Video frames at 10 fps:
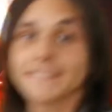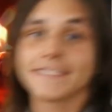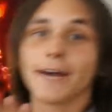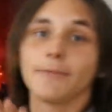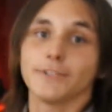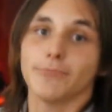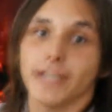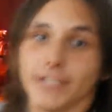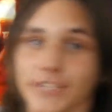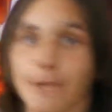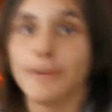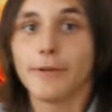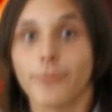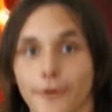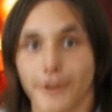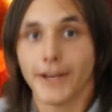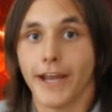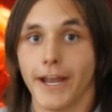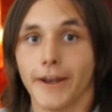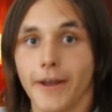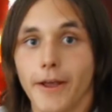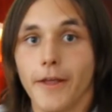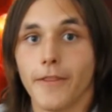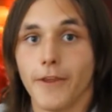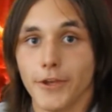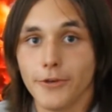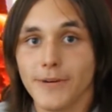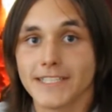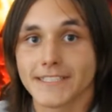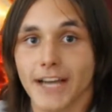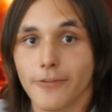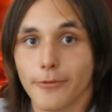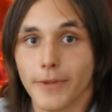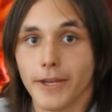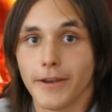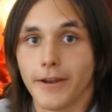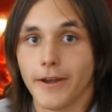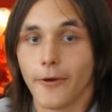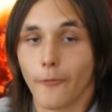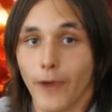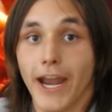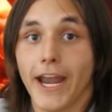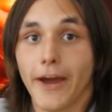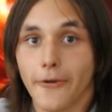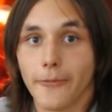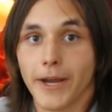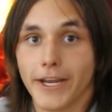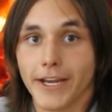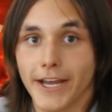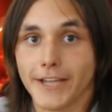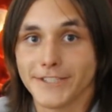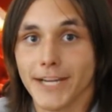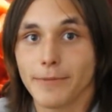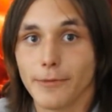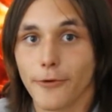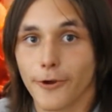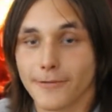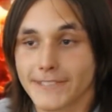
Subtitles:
is how much money J.P. Morgan had. The U.S. government ran out of money, and J.P. Morgan was